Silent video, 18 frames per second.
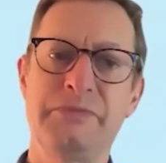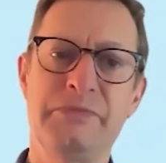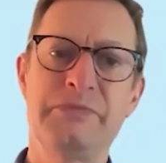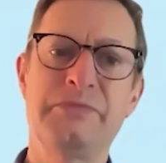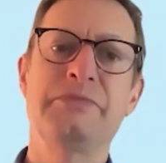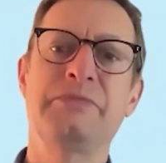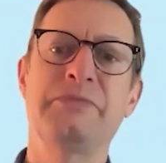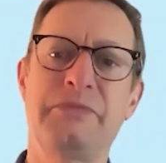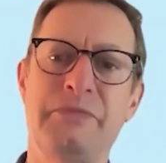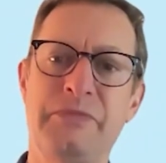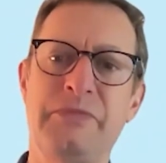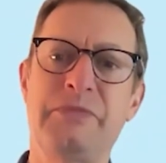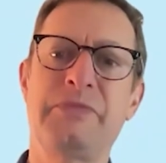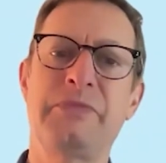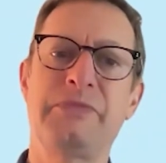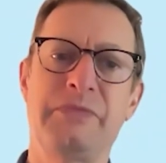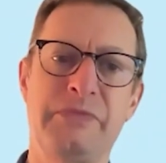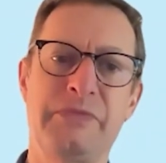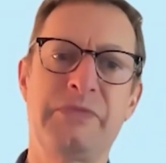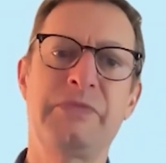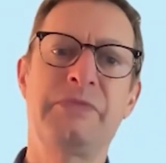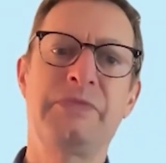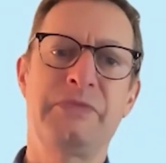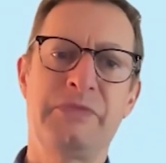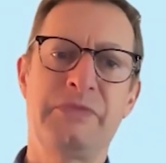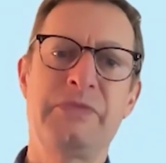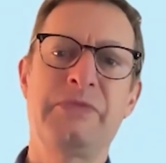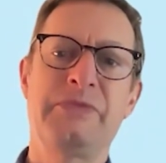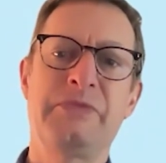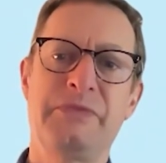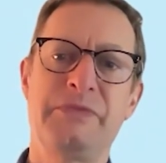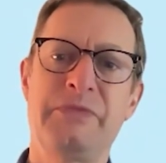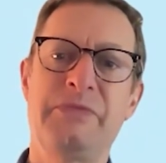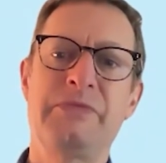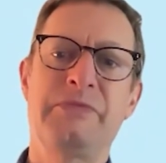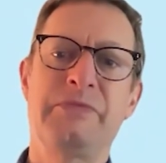I'm just doing things and you get
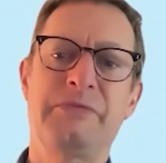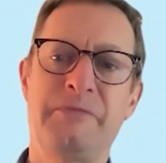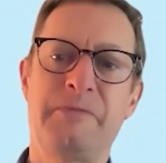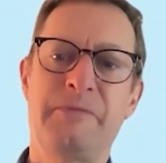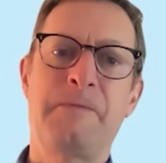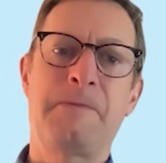mad about it.